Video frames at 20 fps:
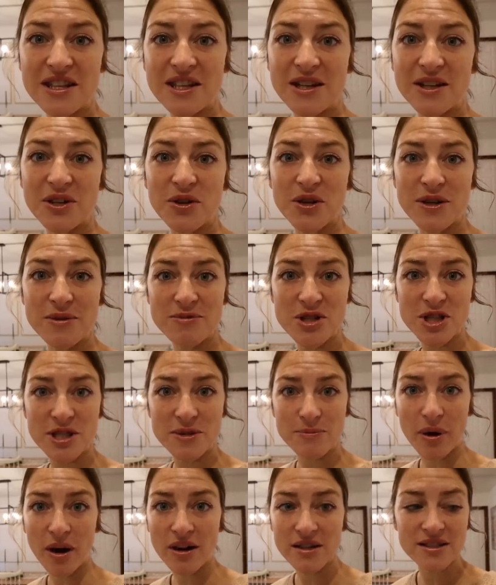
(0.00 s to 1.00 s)
the cream
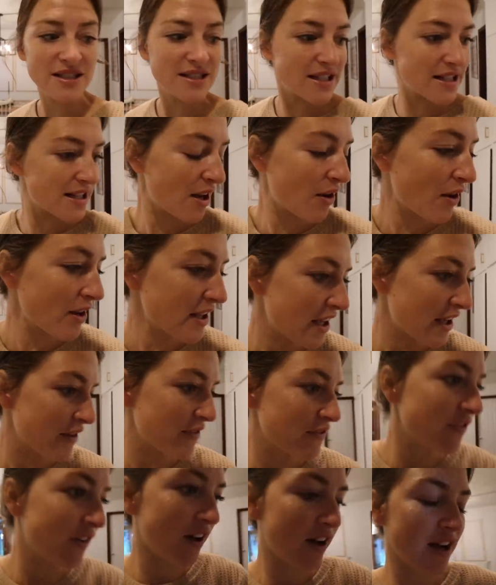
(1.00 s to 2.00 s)
cheese boxes and now I
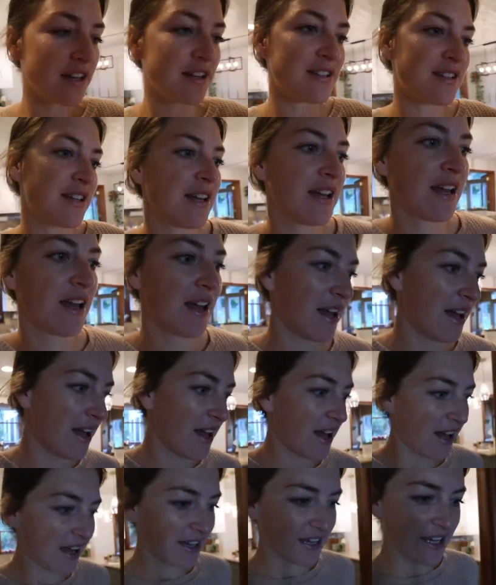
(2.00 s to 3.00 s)
can't find
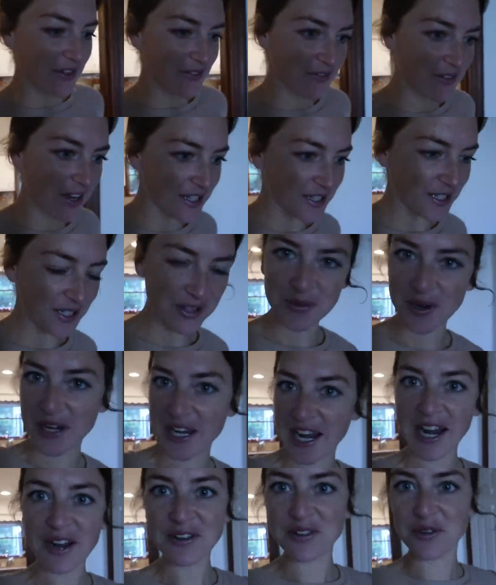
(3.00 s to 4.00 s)
the other
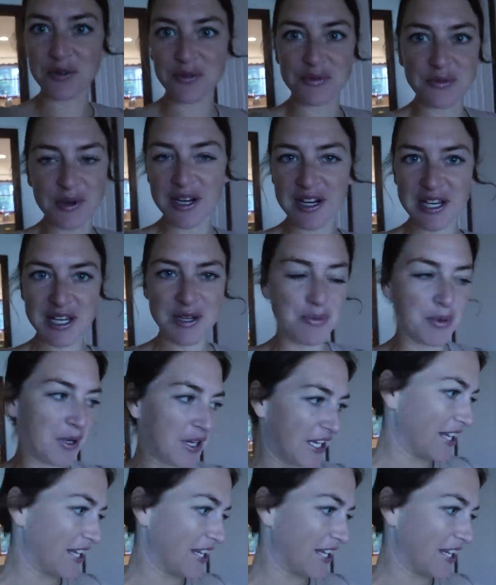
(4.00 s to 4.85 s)
one. I don't know, where can you put